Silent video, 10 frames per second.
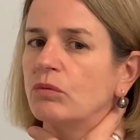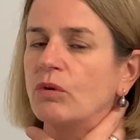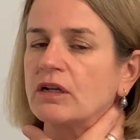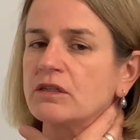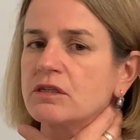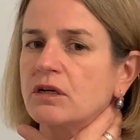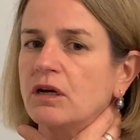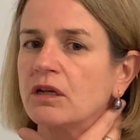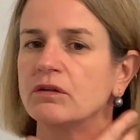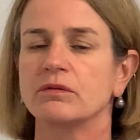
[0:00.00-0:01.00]
One
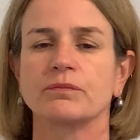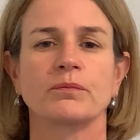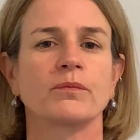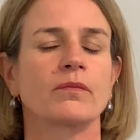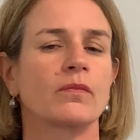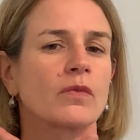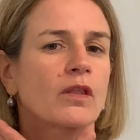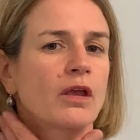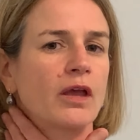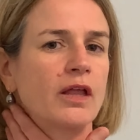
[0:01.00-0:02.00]
side
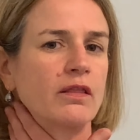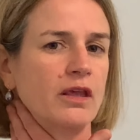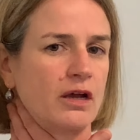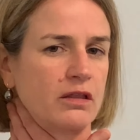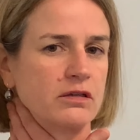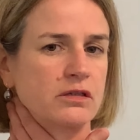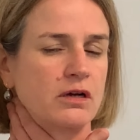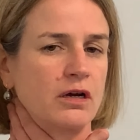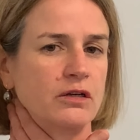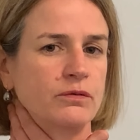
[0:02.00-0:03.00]
and the other
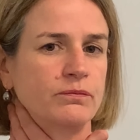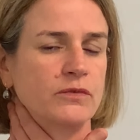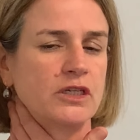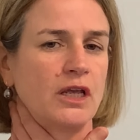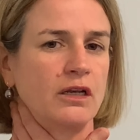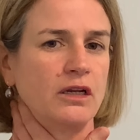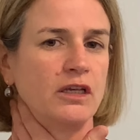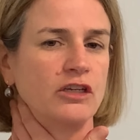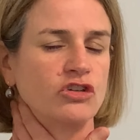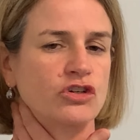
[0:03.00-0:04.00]
side, 10
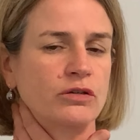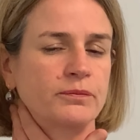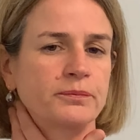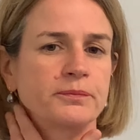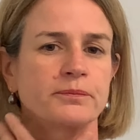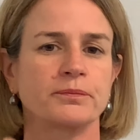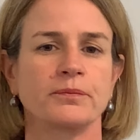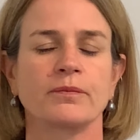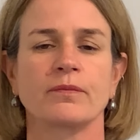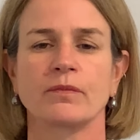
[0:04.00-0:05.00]
each.
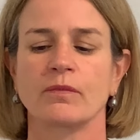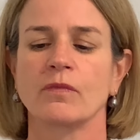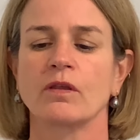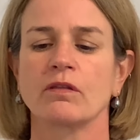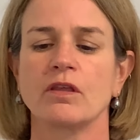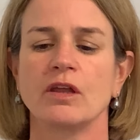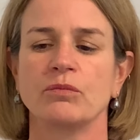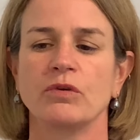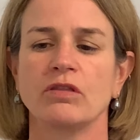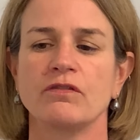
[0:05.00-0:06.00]
Then
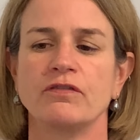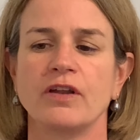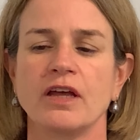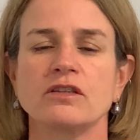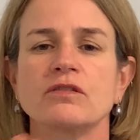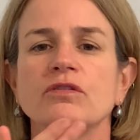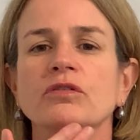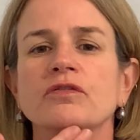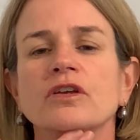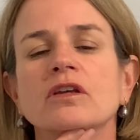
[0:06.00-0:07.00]
with the flaps of your
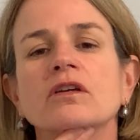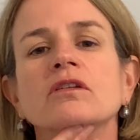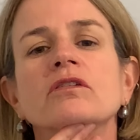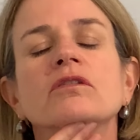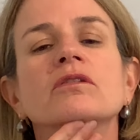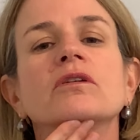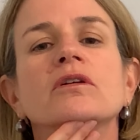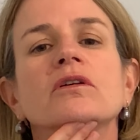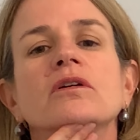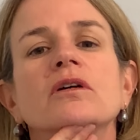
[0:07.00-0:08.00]
fingers,
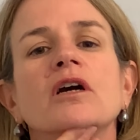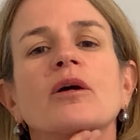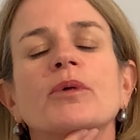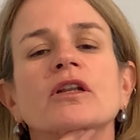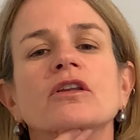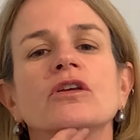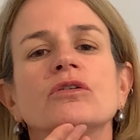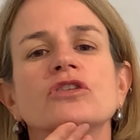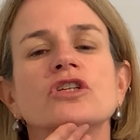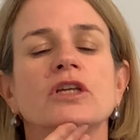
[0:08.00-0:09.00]
come under your
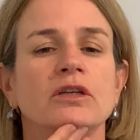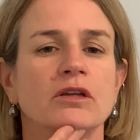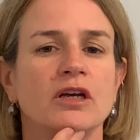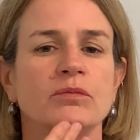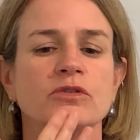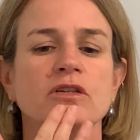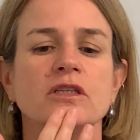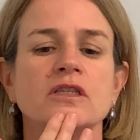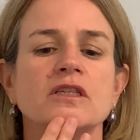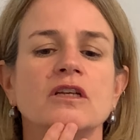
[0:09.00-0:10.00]
chin, come to the
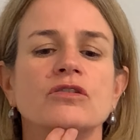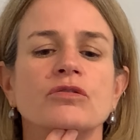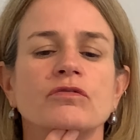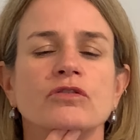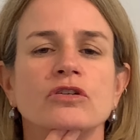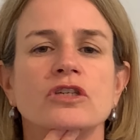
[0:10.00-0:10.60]
center of your